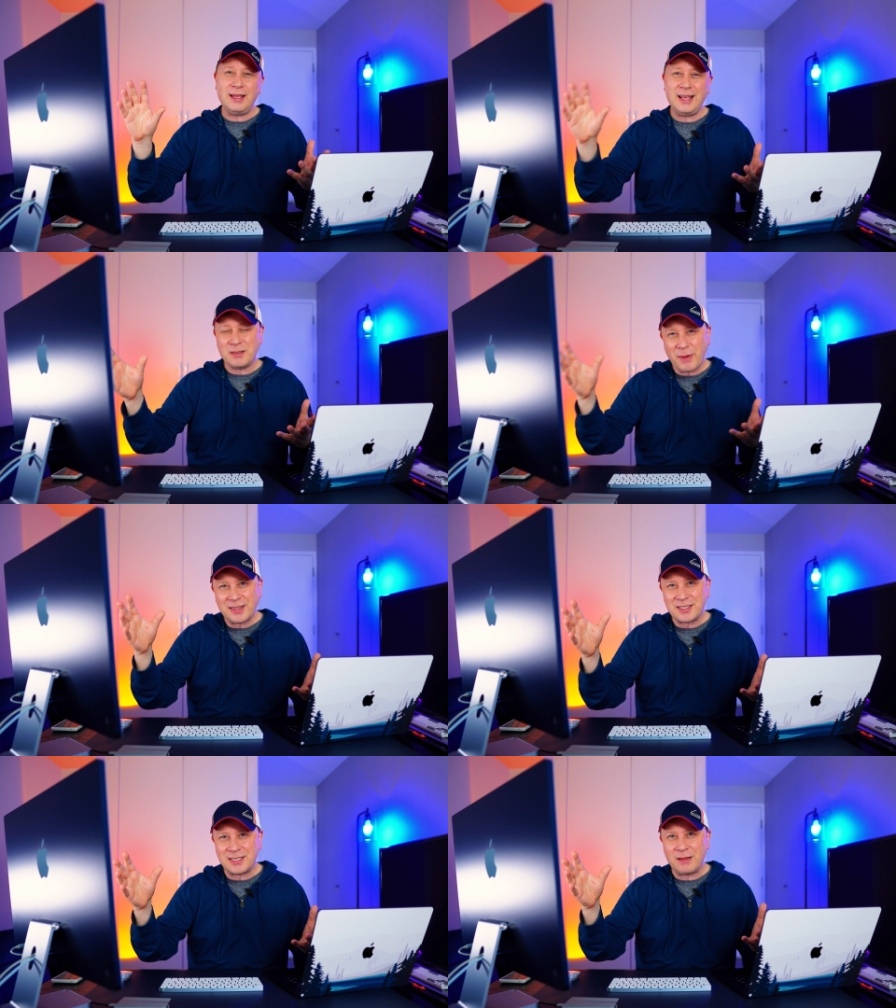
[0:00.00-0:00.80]
it's
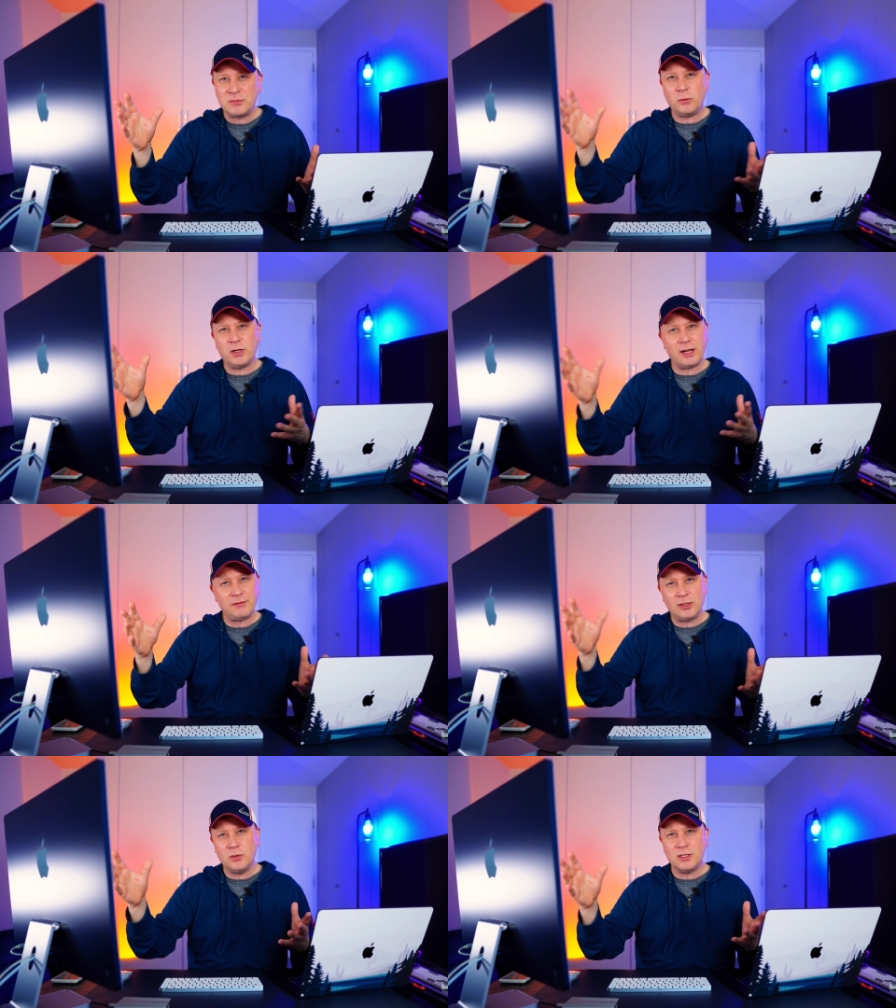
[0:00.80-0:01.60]
about the same, so we're going
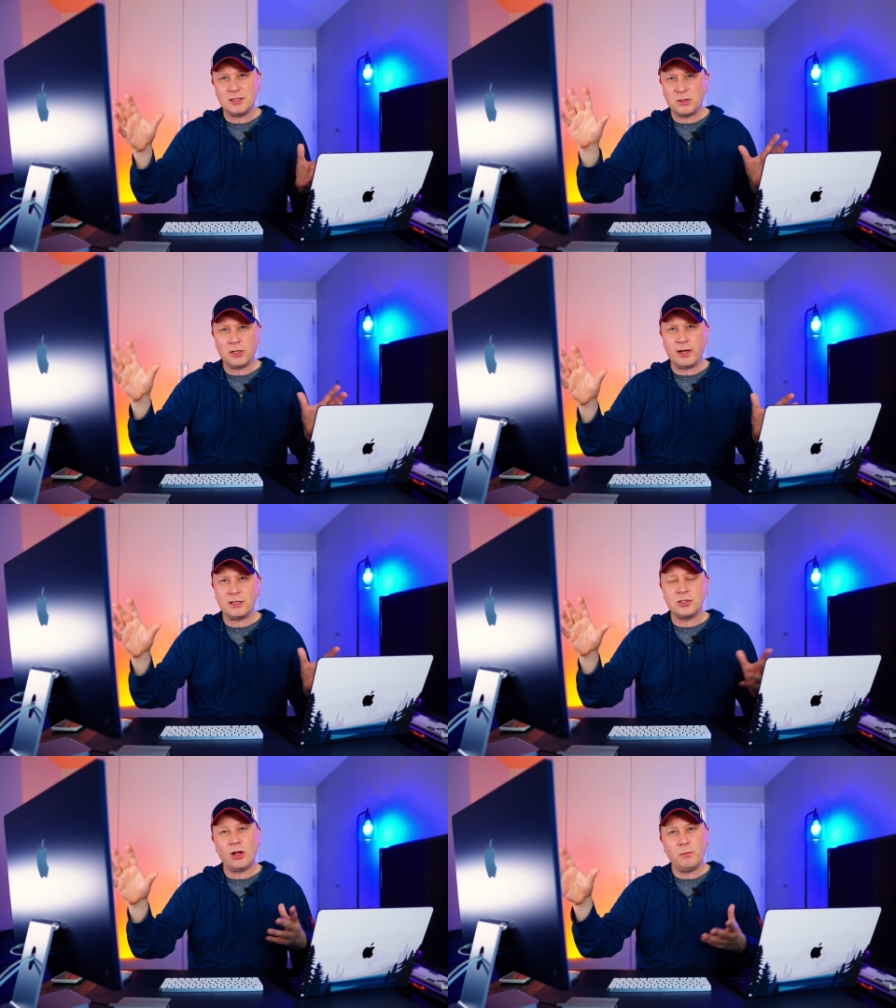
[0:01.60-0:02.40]
to have to use this with a
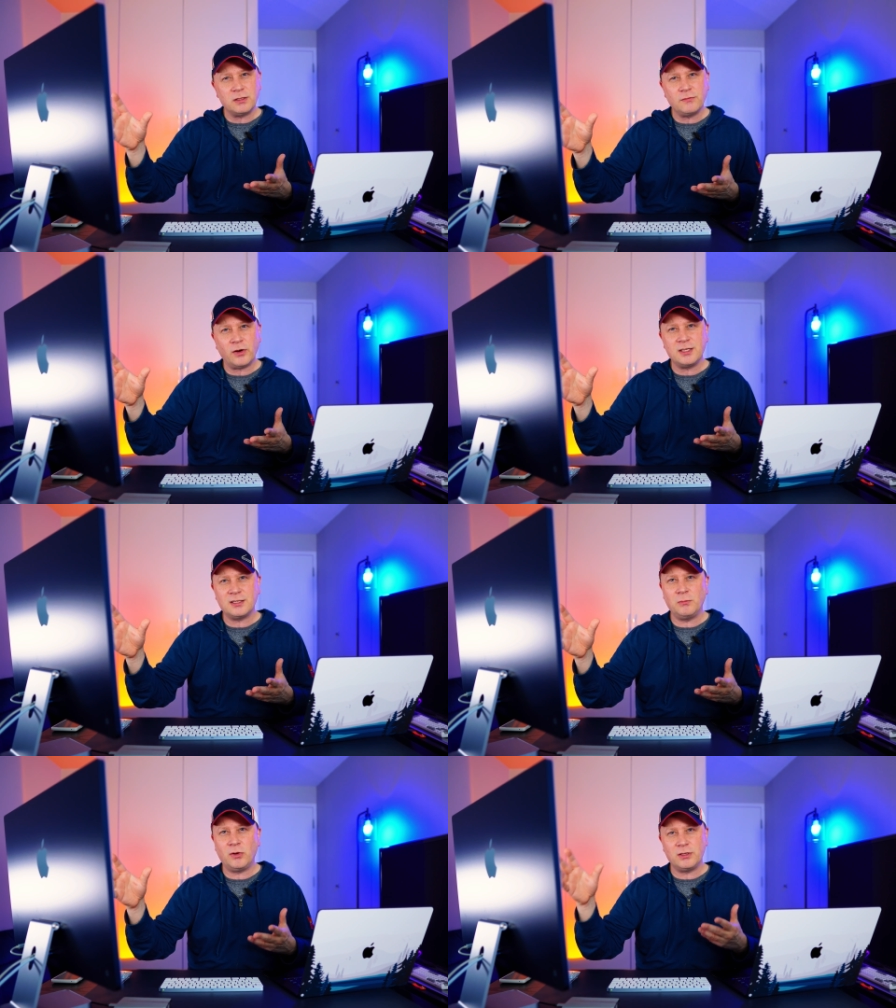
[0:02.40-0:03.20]
grain of salt, but it's very
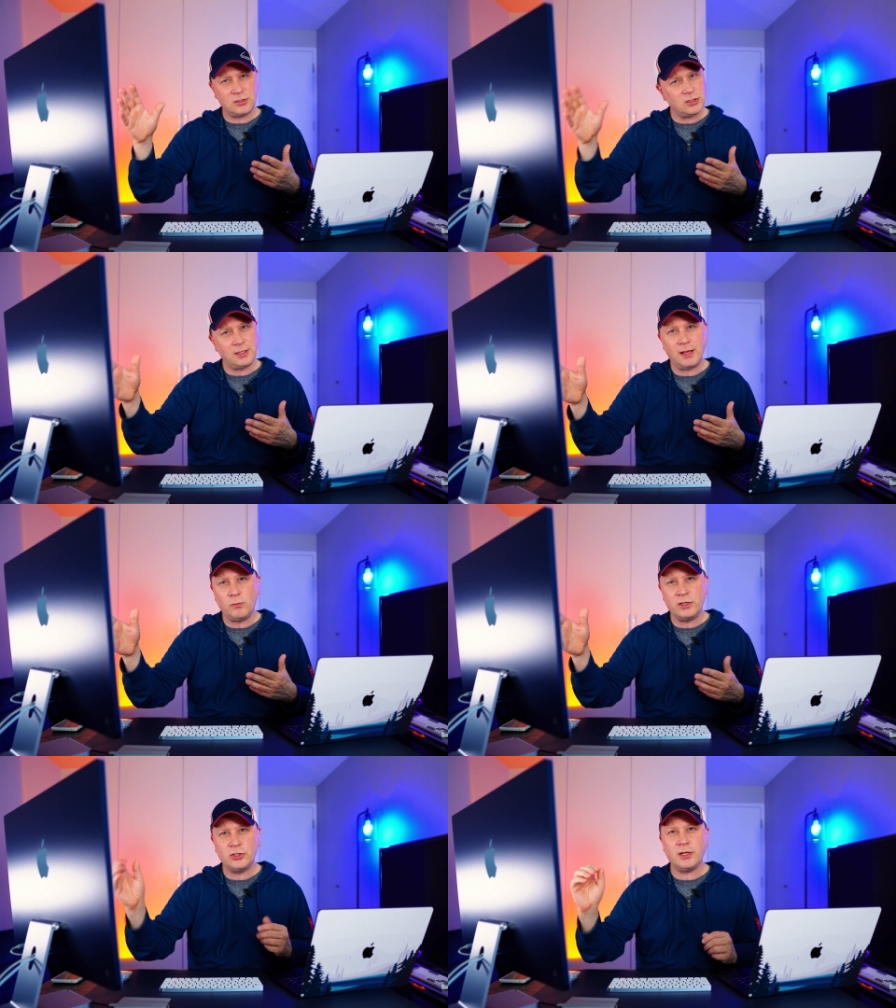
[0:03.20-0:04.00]
similar. It's just the
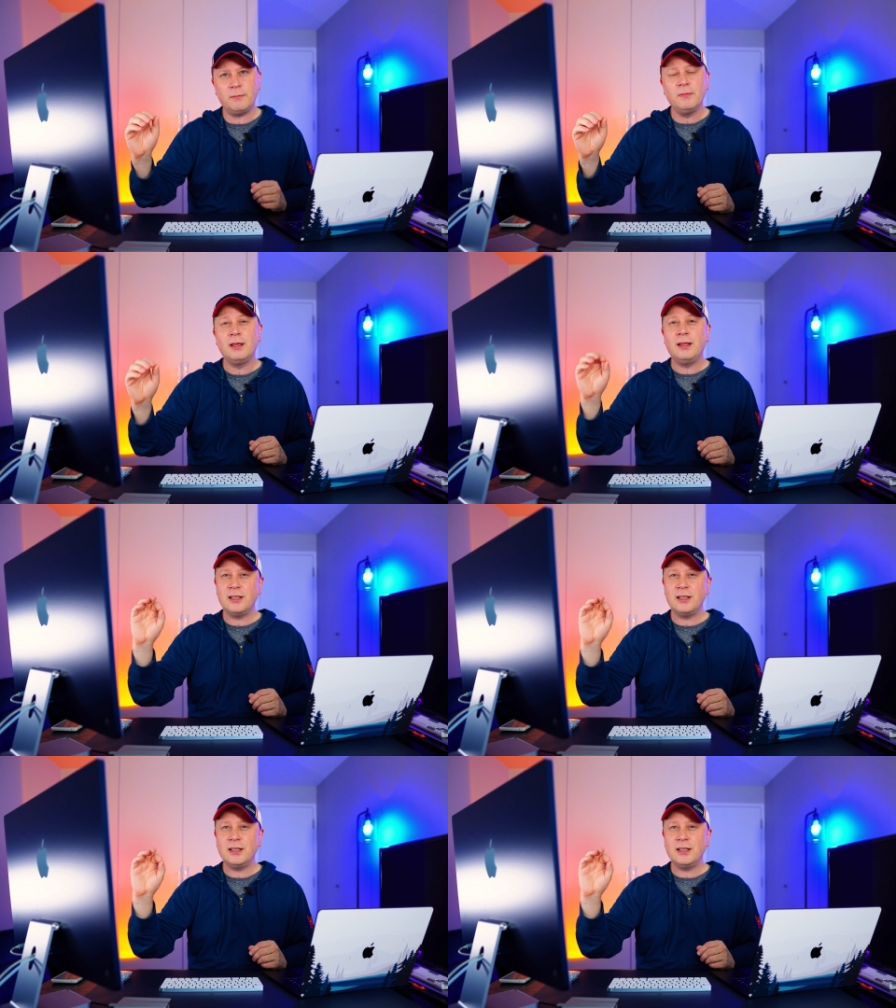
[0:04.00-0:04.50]
M one chip.